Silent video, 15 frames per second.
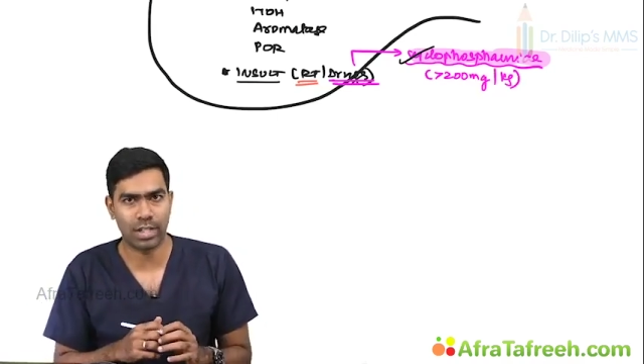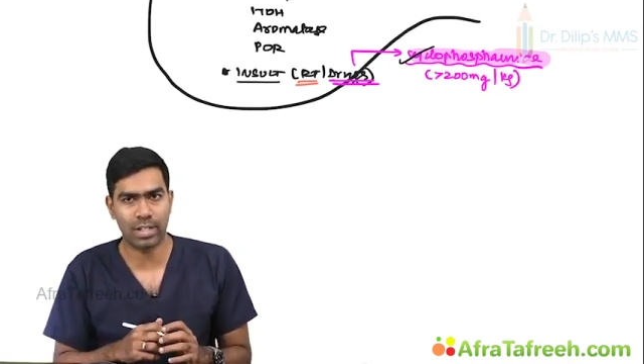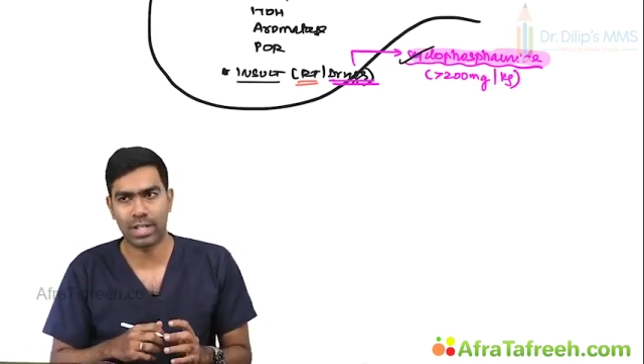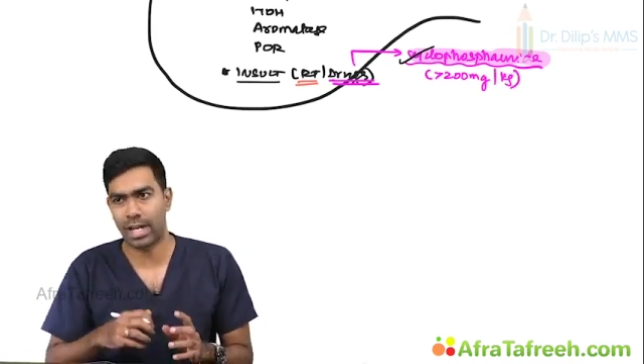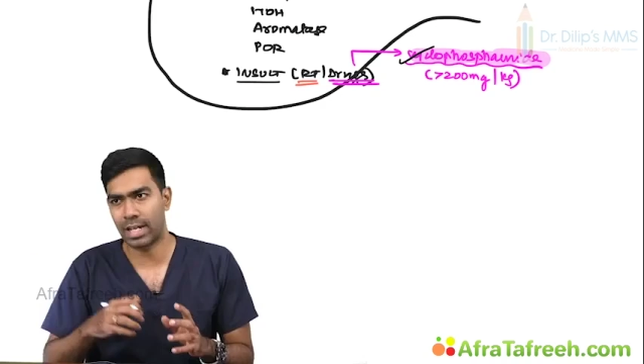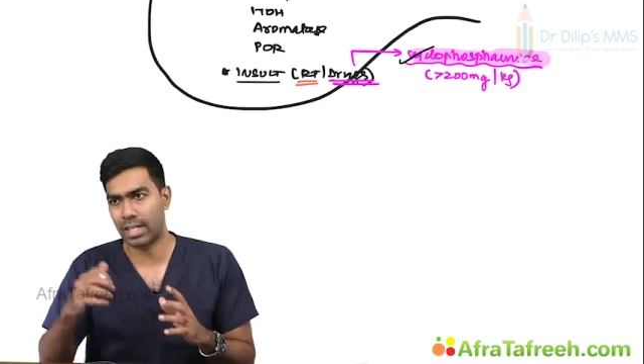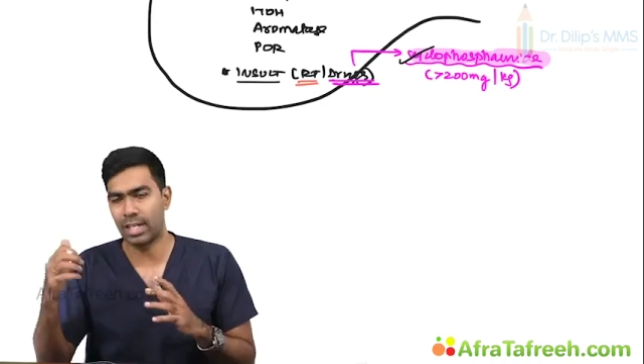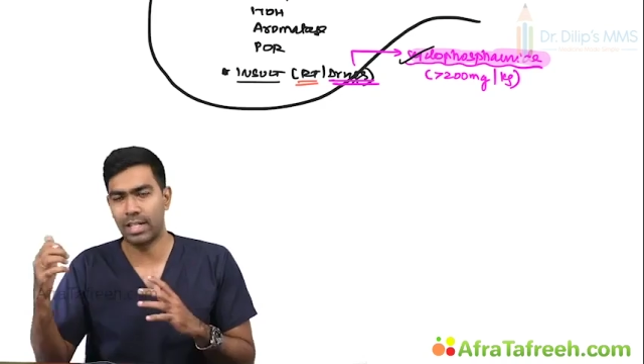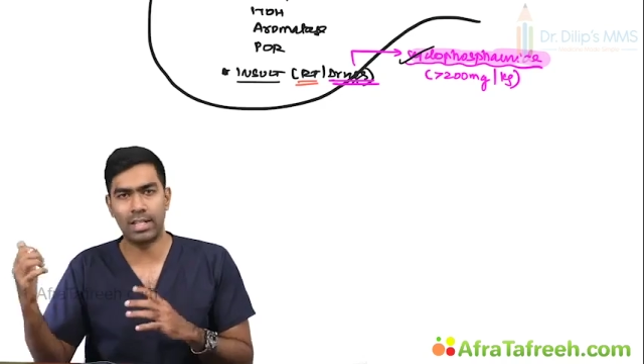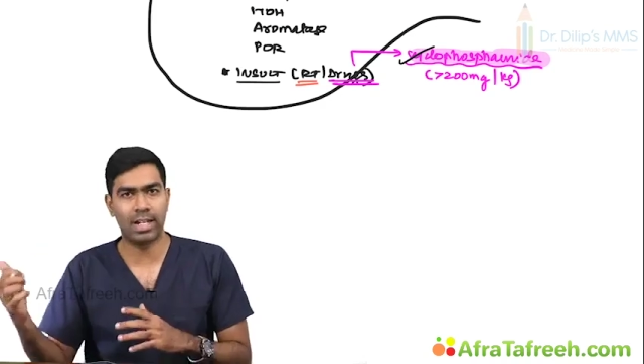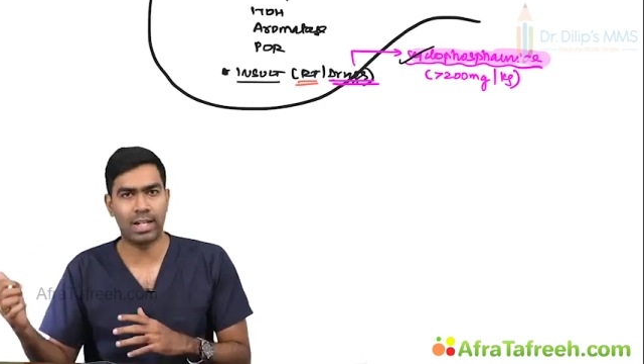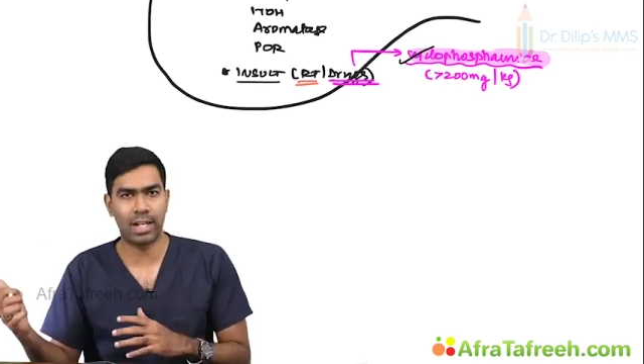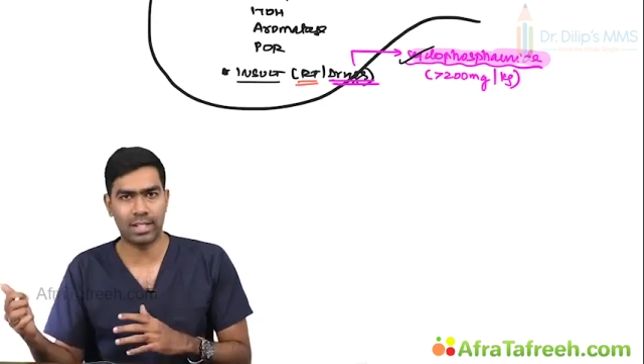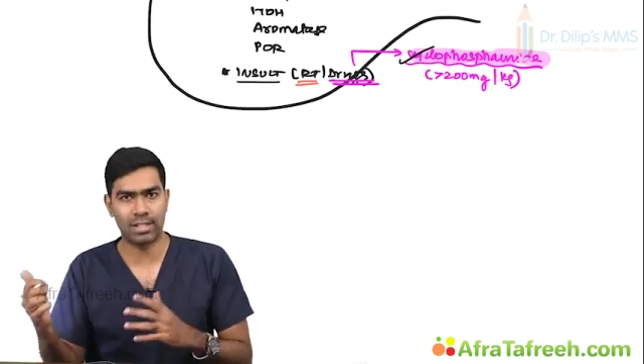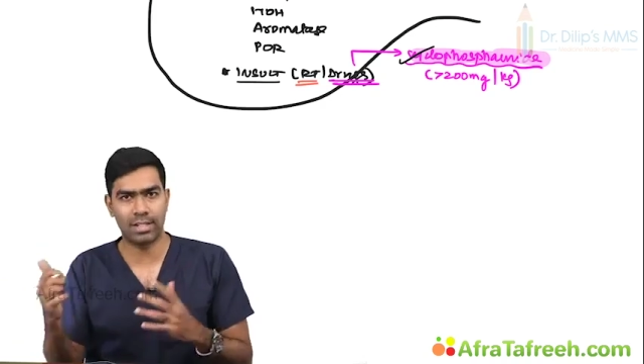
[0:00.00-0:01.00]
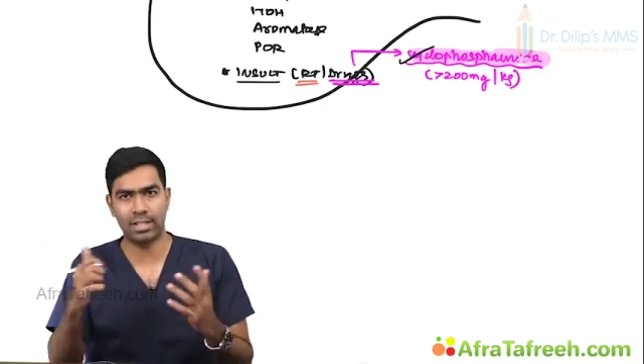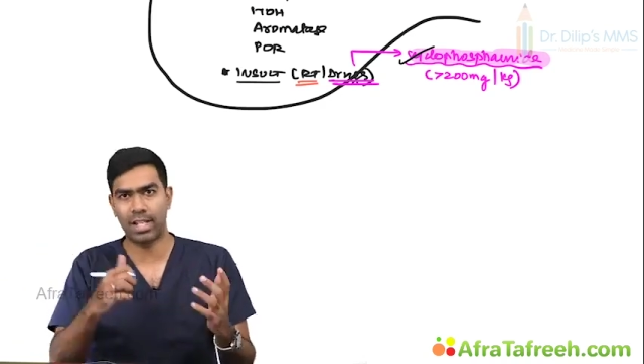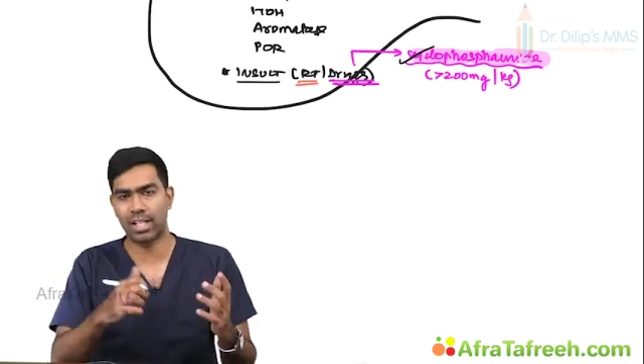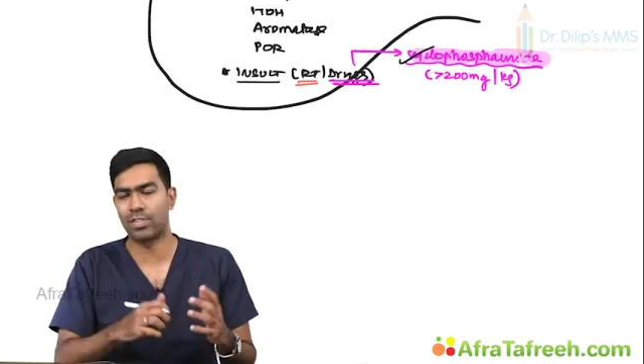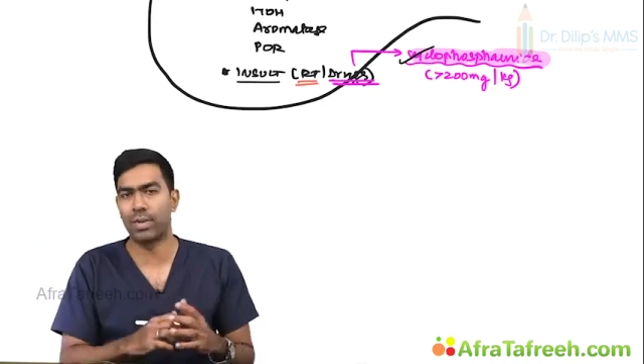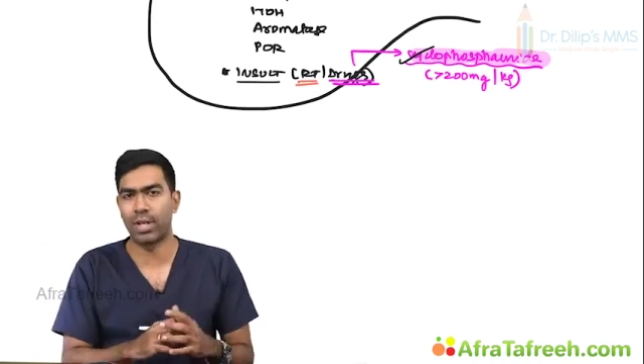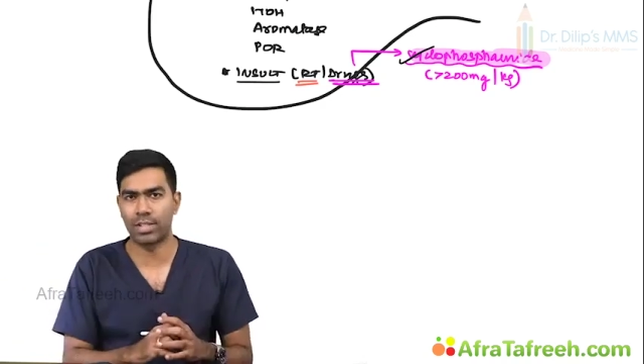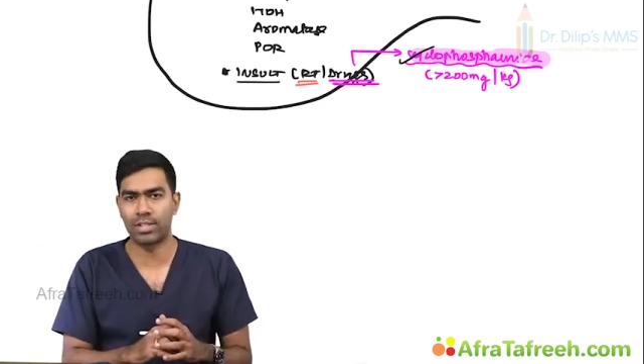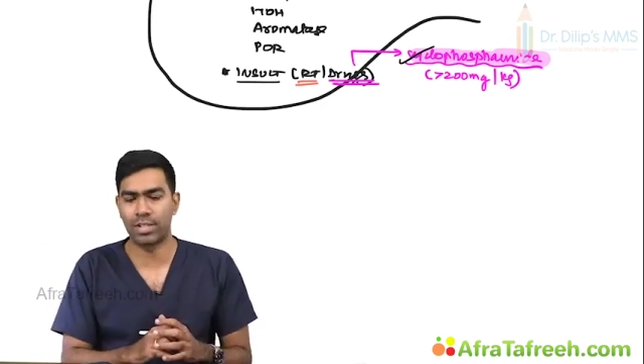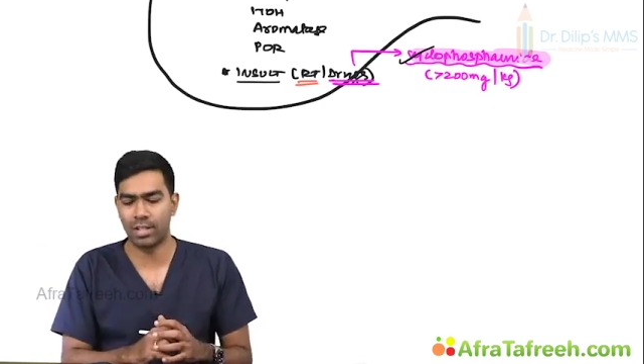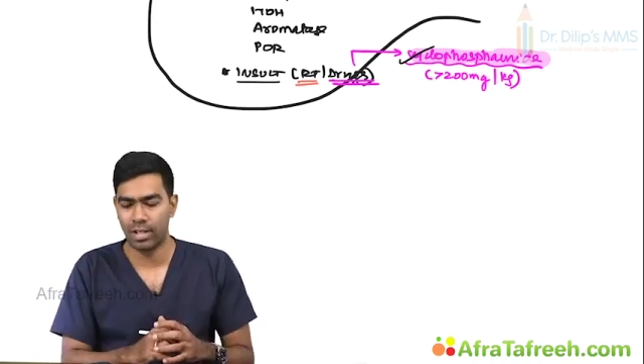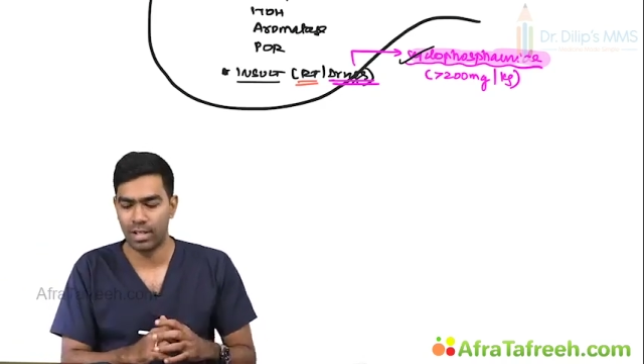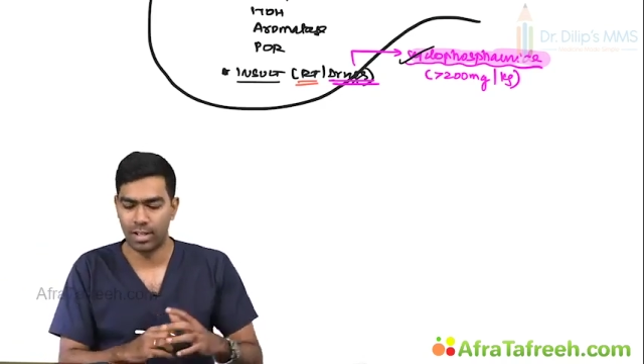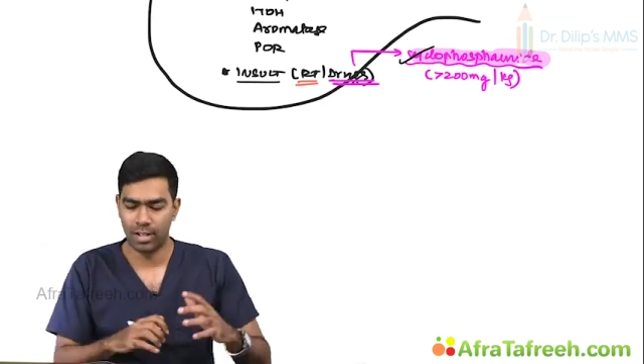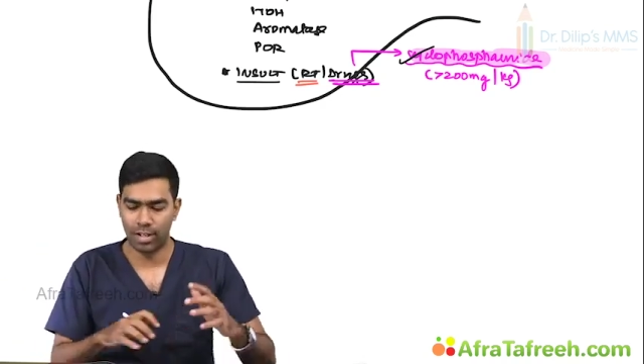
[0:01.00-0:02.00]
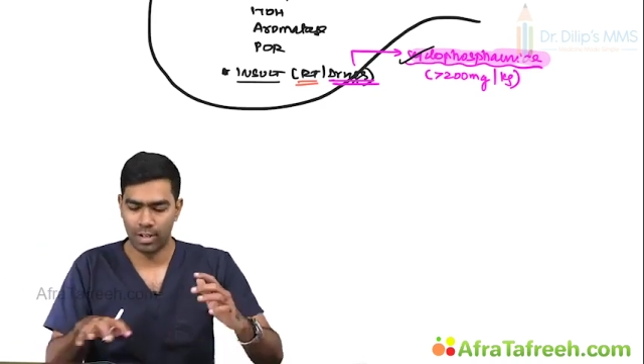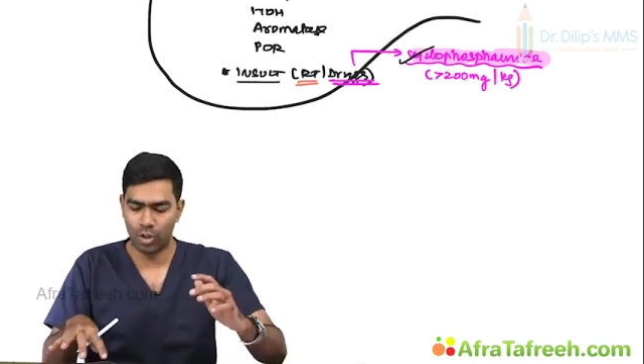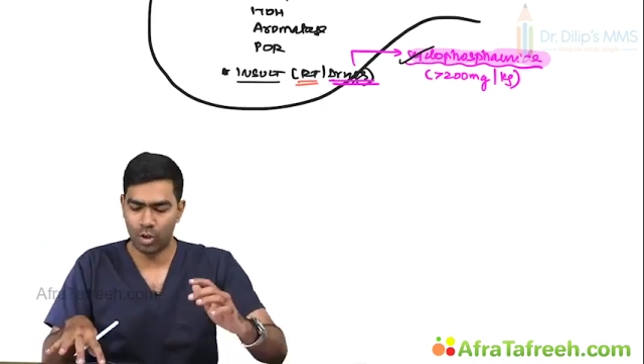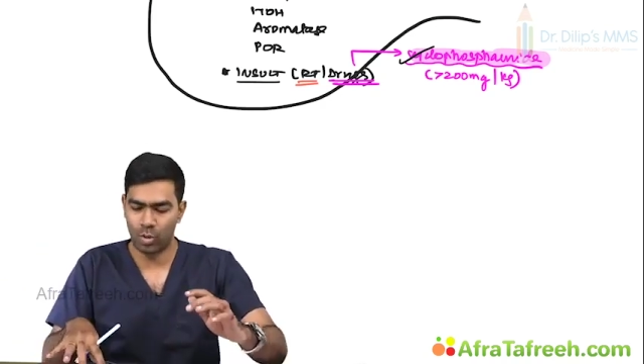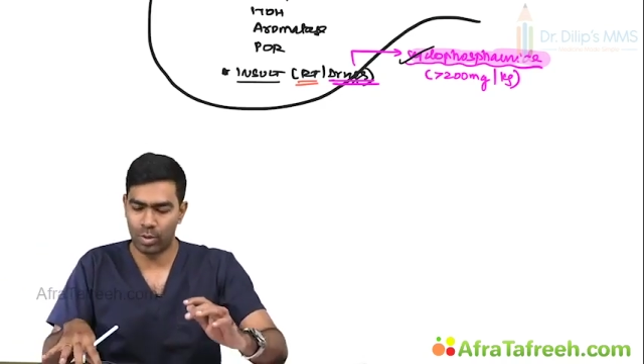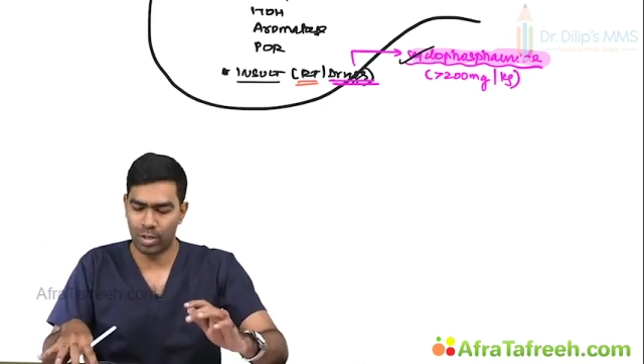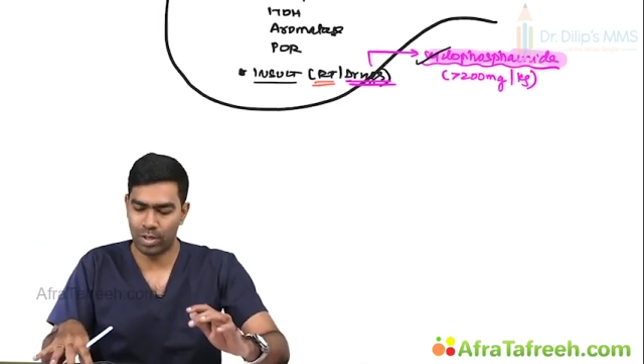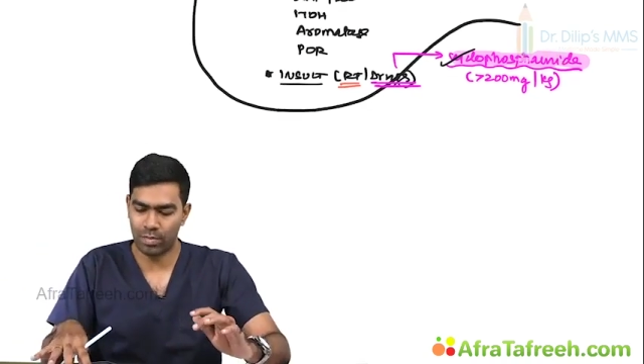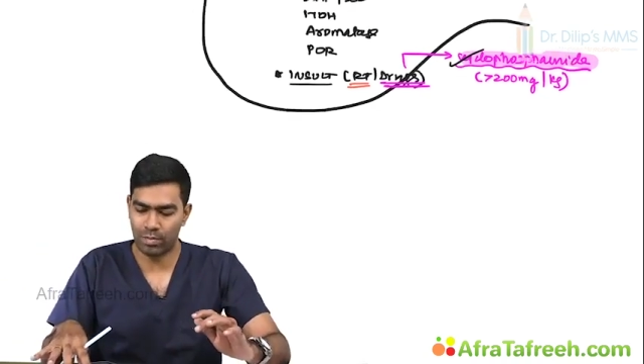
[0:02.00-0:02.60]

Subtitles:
It can kill the testis as well as the ovary.